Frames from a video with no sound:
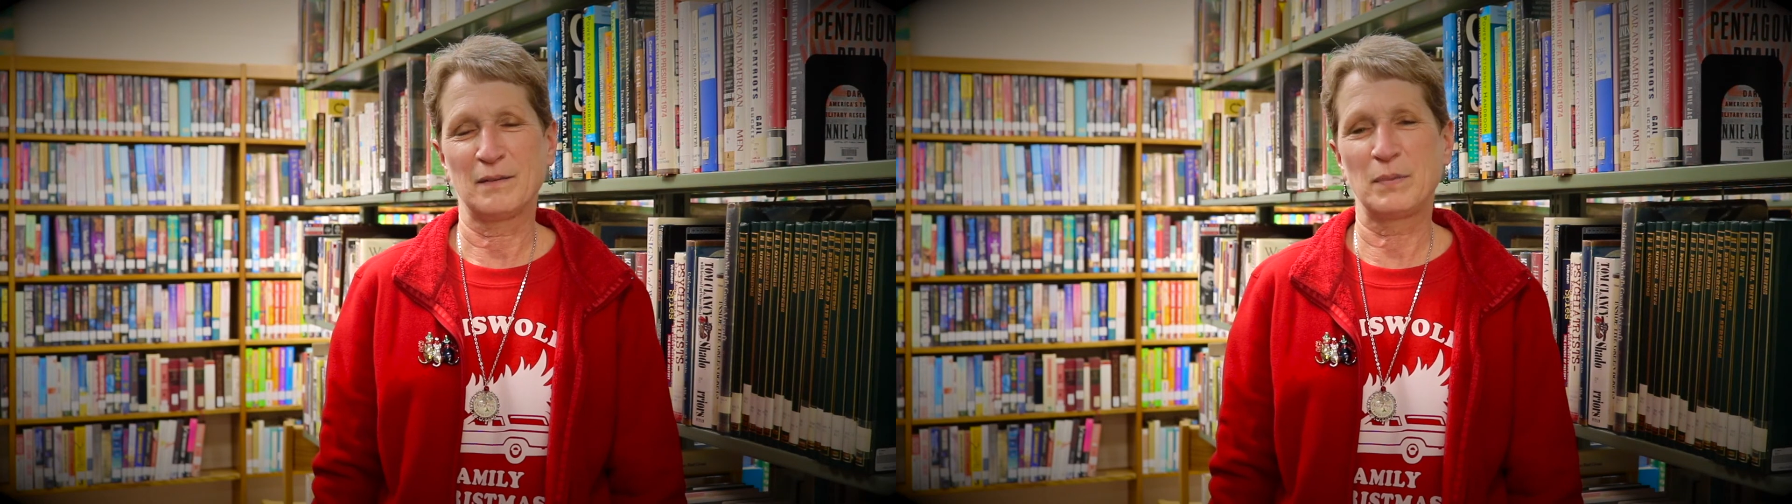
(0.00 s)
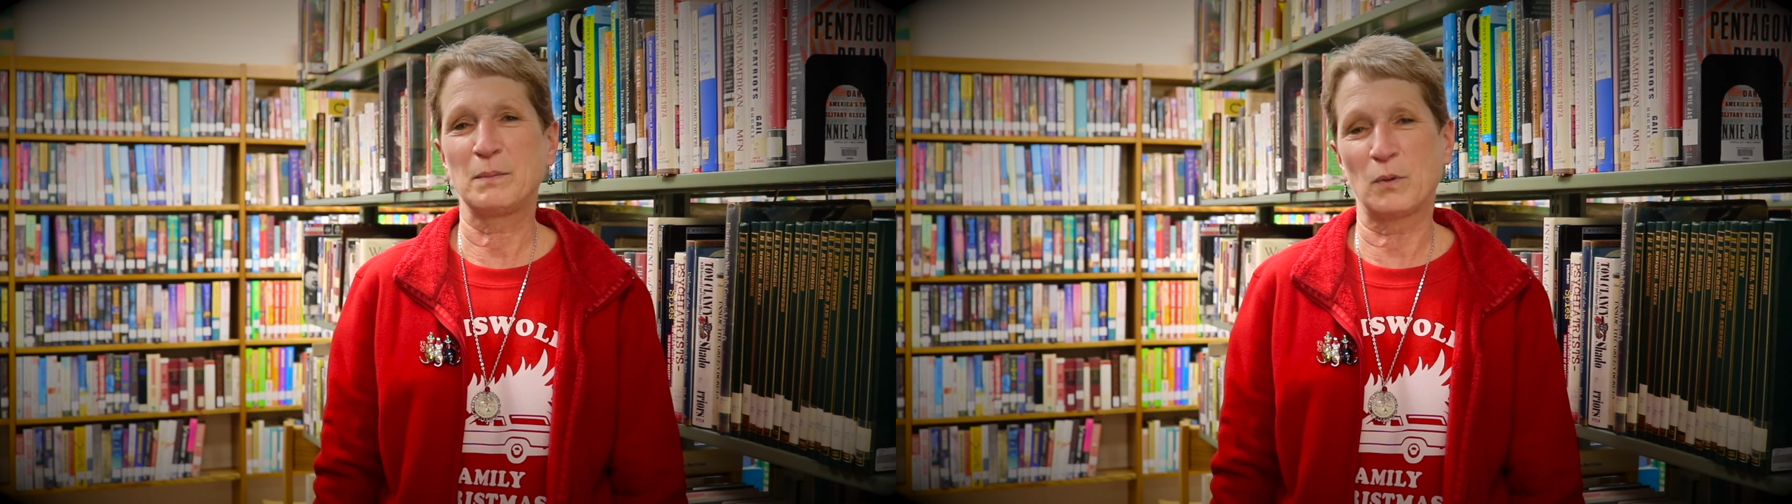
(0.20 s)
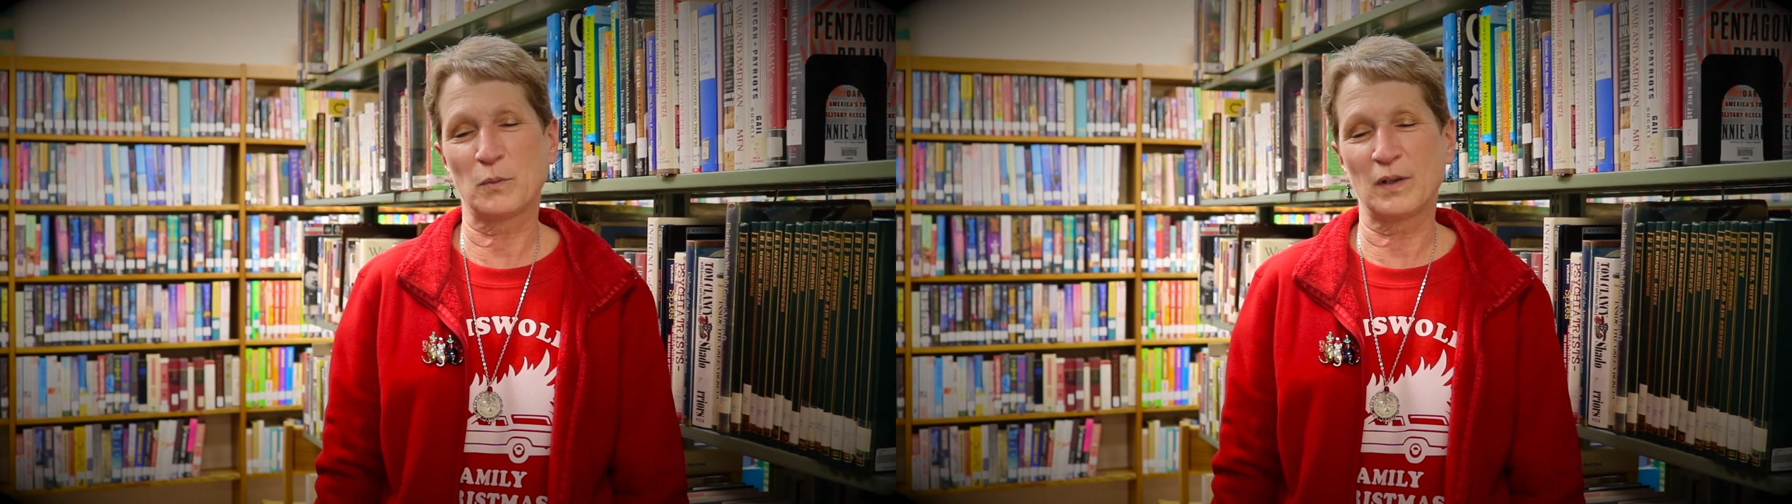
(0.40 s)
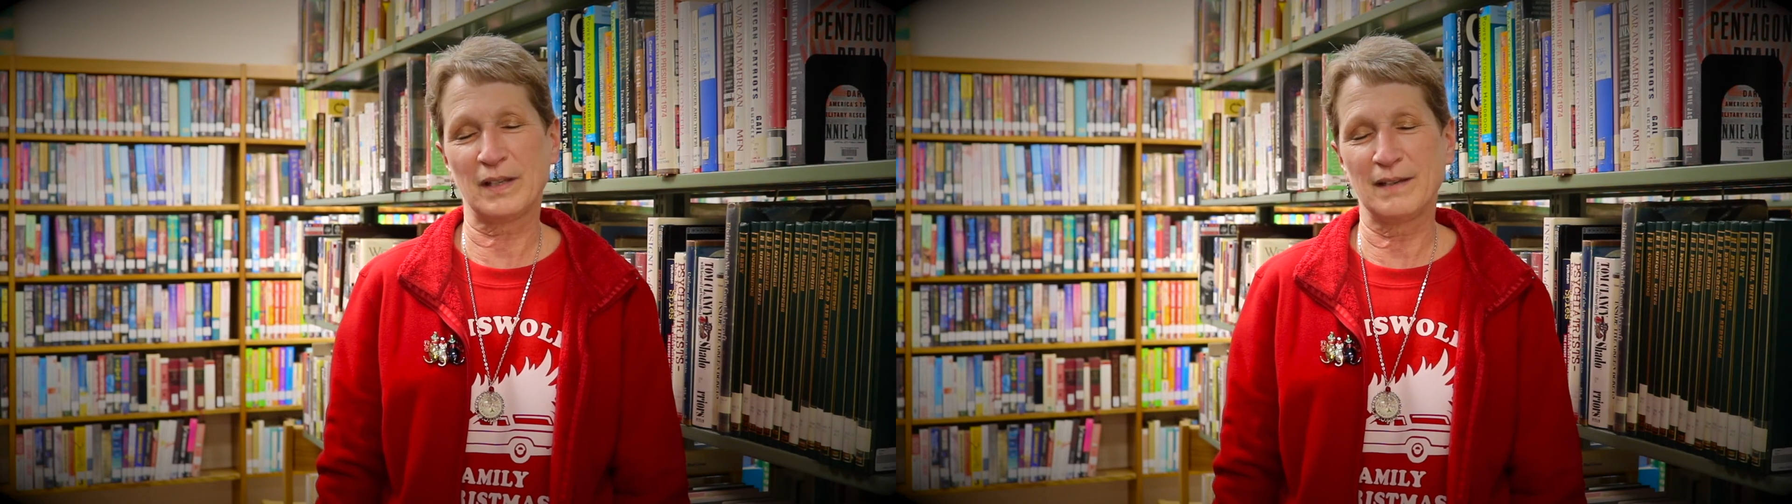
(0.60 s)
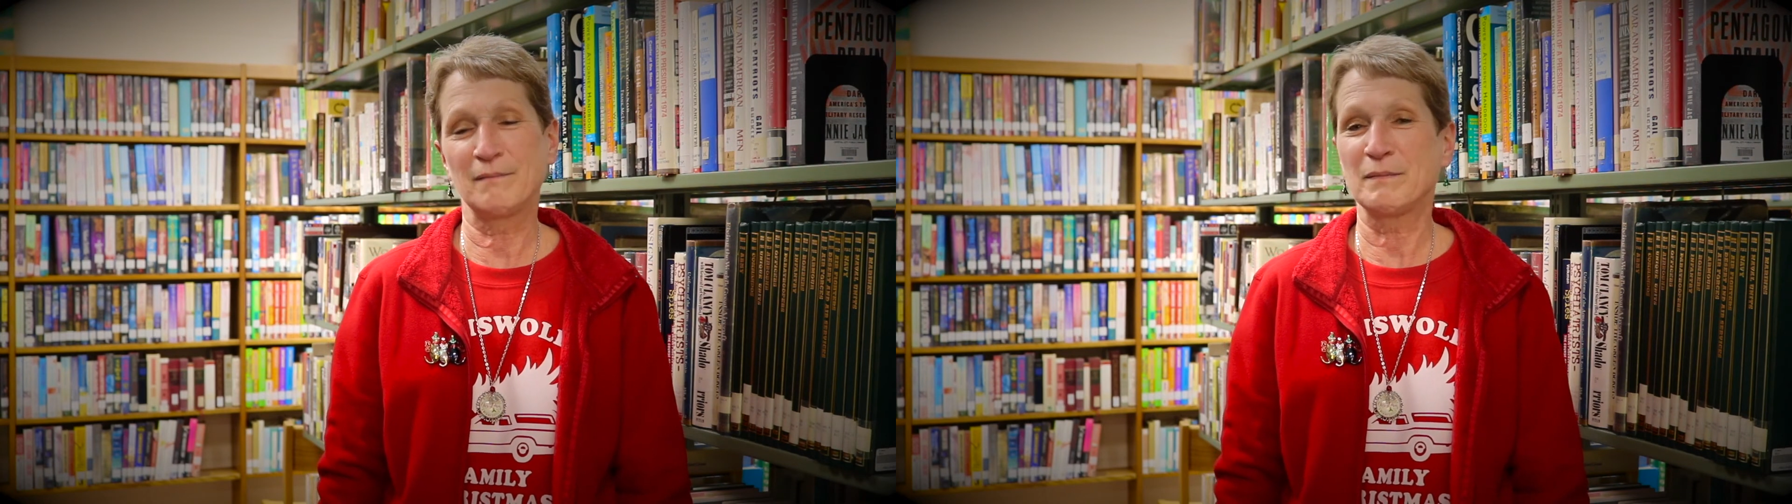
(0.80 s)
people
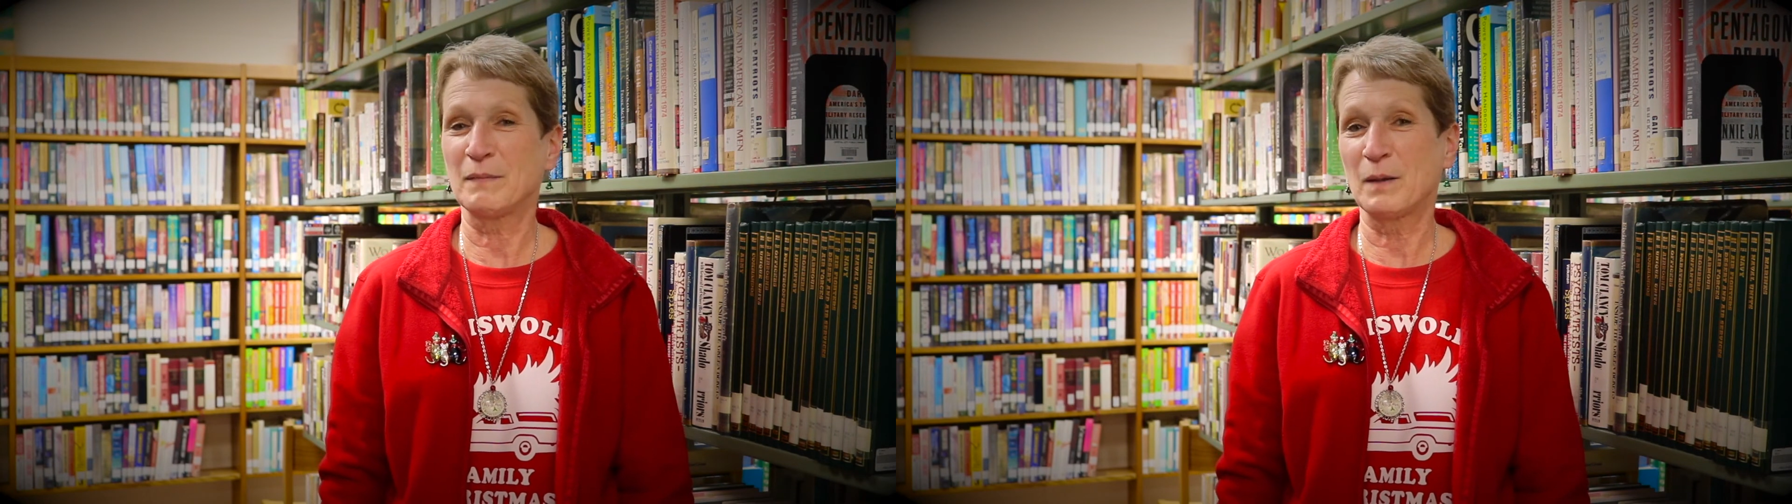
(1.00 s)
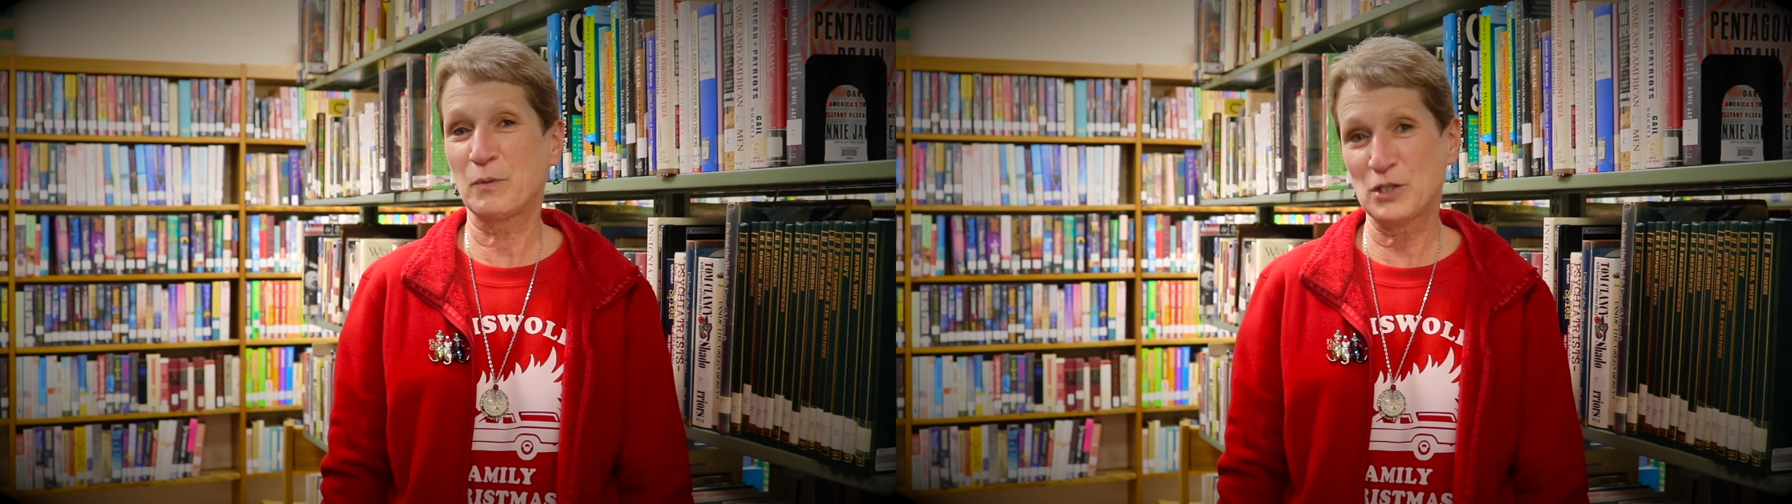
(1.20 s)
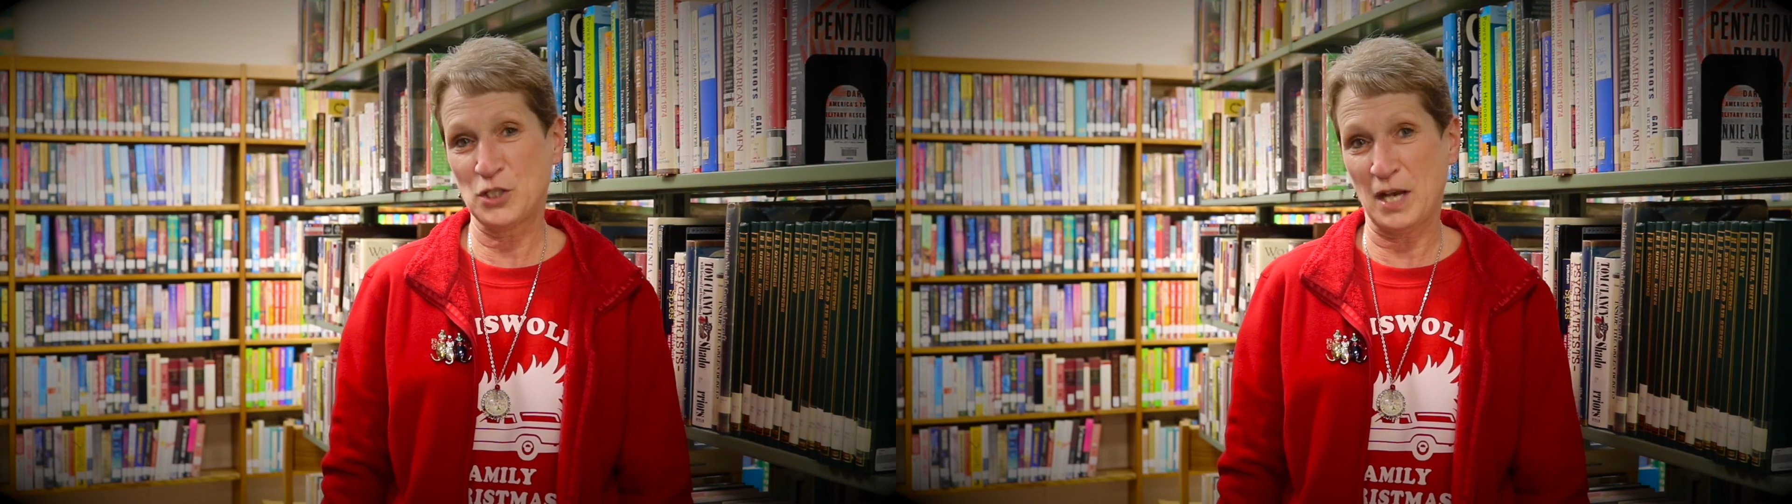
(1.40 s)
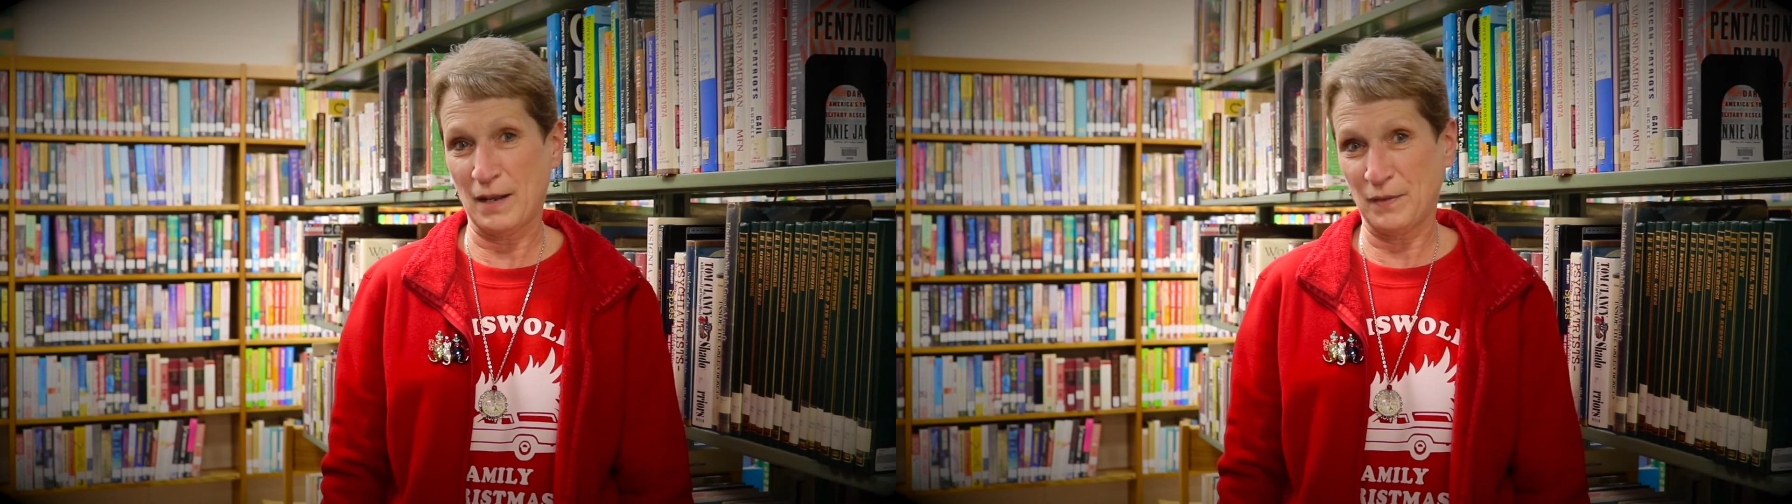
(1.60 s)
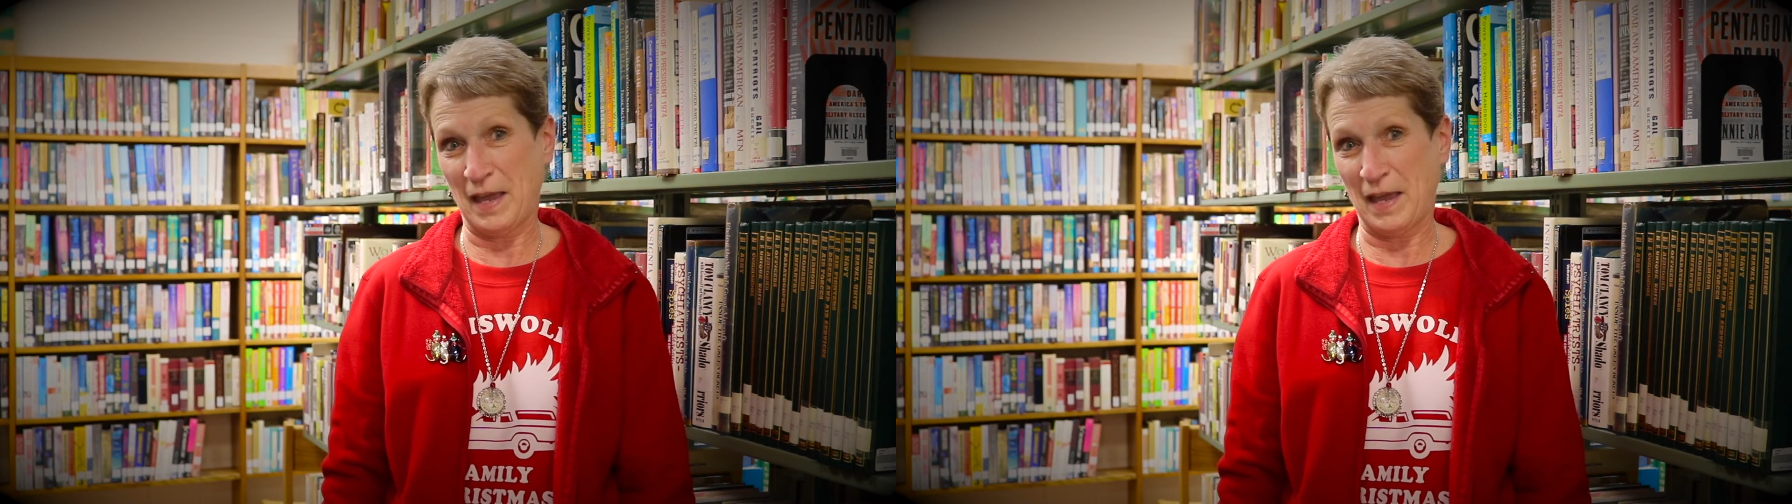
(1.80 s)
really appreciate